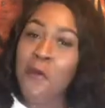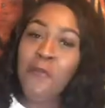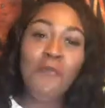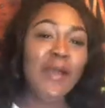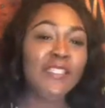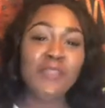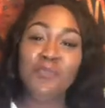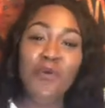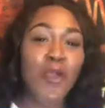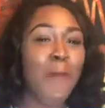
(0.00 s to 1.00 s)
What's
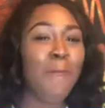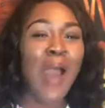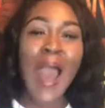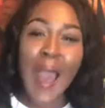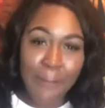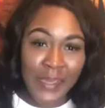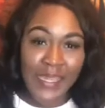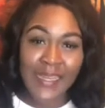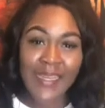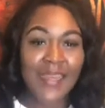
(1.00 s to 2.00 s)
more
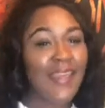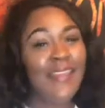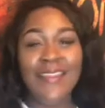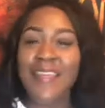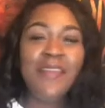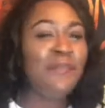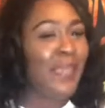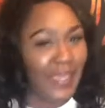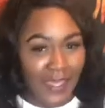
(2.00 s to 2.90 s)
popping than me?